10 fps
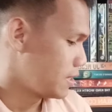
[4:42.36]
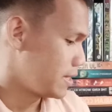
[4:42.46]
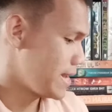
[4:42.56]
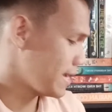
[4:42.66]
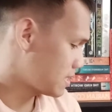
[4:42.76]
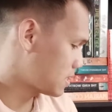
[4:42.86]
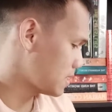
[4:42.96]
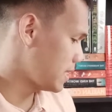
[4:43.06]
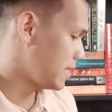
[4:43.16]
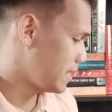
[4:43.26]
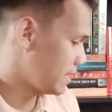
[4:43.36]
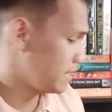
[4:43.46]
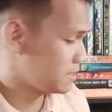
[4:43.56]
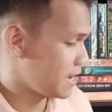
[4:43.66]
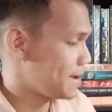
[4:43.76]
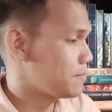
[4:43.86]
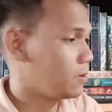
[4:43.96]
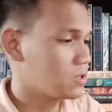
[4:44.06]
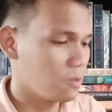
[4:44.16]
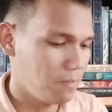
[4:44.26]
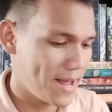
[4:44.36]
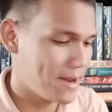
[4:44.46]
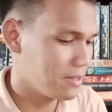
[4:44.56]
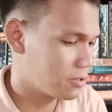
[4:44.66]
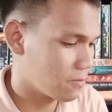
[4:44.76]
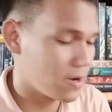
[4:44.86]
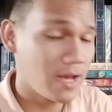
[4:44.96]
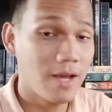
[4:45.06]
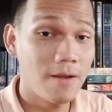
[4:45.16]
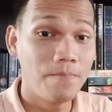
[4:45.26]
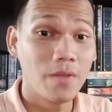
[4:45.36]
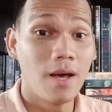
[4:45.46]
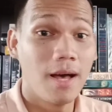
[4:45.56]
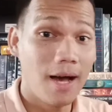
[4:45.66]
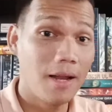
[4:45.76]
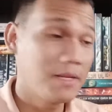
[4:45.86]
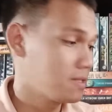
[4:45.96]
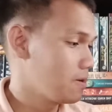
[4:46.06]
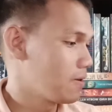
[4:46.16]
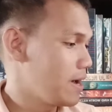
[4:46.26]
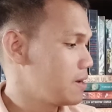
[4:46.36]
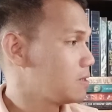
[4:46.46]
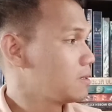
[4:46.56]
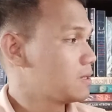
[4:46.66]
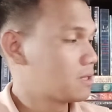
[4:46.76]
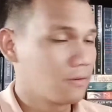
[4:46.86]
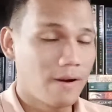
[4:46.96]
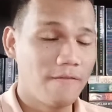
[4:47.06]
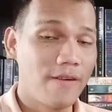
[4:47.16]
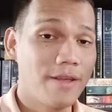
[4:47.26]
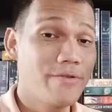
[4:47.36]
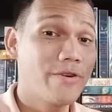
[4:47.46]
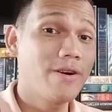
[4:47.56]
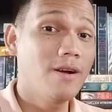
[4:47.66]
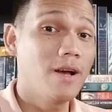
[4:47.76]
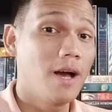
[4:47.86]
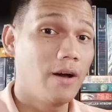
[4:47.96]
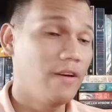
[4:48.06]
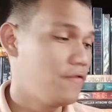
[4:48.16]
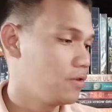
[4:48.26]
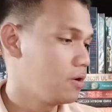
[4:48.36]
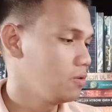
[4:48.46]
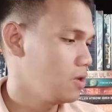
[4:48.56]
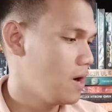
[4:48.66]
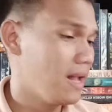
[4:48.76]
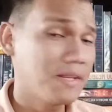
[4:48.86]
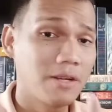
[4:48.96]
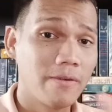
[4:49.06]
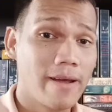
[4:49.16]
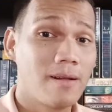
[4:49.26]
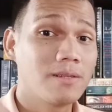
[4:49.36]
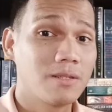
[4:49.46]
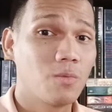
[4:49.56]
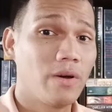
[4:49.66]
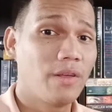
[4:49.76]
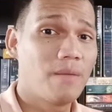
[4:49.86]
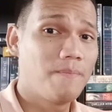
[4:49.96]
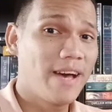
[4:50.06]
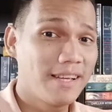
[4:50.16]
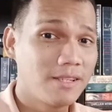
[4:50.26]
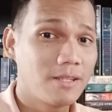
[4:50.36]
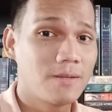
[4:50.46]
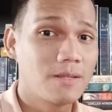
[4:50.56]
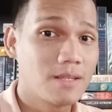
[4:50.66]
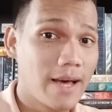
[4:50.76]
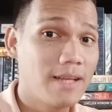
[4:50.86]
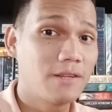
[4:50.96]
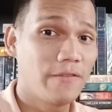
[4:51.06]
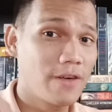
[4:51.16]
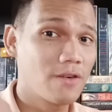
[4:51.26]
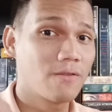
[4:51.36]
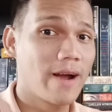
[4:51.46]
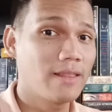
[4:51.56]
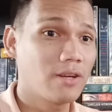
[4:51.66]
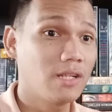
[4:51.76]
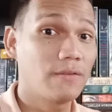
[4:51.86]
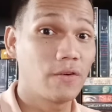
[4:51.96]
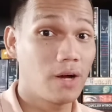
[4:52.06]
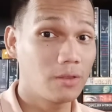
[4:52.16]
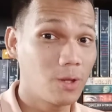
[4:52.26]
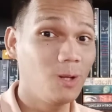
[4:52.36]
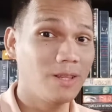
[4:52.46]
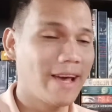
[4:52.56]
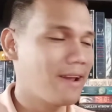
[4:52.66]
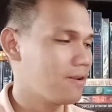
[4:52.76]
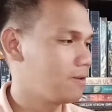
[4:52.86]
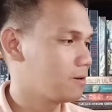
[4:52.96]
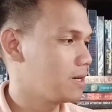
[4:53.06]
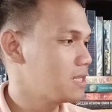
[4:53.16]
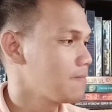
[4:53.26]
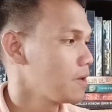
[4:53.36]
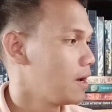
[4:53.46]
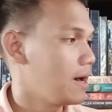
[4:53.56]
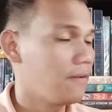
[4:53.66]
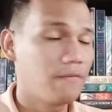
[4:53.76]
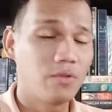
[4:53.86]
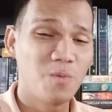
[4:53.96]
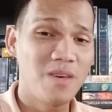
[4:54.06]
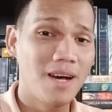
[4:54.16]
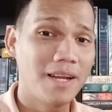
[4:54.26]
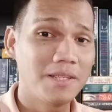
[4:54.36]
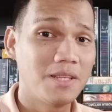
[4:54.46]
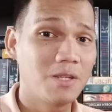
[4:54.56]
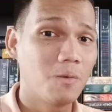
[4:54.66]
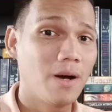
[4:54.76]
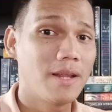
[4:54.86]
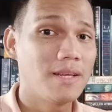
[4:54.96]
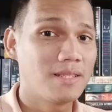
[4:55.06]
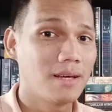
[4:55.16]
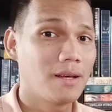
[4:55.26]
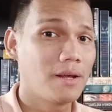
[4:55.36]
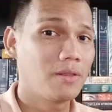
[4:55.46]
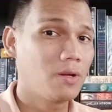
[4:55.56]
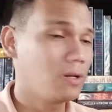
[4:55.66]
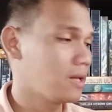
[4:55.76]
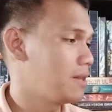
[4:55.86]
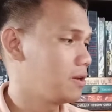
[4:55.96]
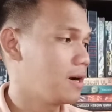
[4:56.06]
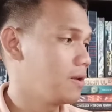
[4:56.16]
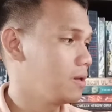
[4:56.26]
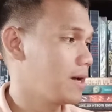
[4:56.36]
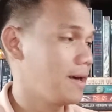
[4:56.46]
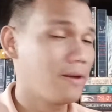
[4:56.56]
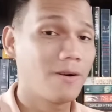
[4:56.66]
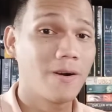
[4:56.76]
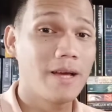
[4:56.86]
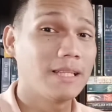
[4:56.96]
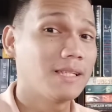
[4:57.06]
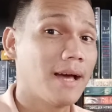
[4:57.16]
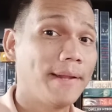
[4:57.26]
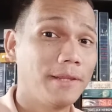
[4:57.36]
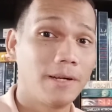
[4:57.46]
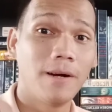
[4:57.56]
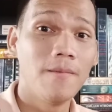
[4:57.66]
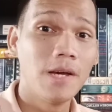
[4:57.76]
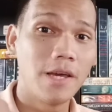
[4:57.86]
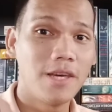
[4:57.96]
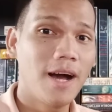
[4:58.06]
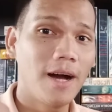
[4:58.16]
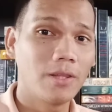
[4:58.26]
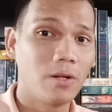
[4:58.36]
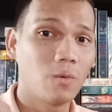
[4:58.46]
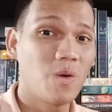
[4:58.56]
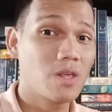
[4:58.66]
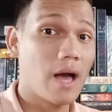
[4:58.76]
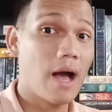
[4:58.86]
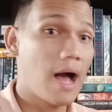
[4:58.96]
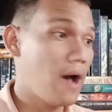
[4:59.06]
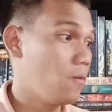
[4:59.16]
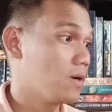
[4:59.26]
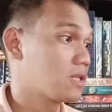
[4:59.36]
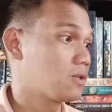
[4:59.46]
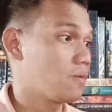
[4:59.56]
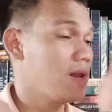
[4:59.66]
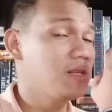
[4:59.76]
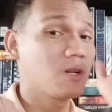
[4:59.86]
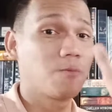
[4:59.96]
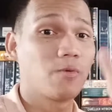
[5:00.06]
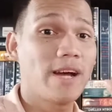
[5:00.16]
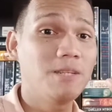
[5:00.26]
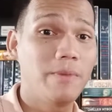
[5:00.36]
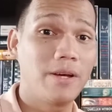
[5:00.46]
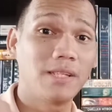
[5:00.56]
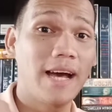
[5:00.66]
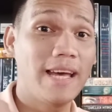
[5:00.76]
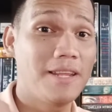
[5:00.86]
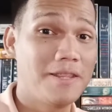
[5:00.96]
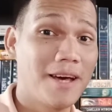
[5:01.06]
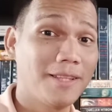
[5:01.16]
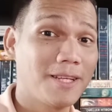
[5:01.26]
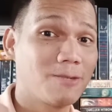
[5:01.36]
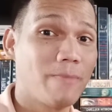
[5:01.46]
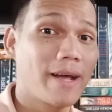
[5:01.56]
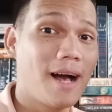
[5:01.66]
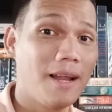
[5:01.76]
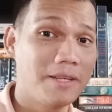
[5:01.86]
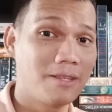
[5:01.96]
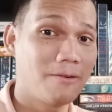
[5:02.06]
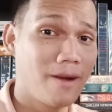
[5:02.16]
next is i'm also planning to read Alastair Reynolds' Revenger. If you don't know, Alastair Reynolds is one of the best science fiction writers for adult categories. And to be honest, this one is not adult under adult category. It is under young adult, which I was really surprised because I did not expect Alastair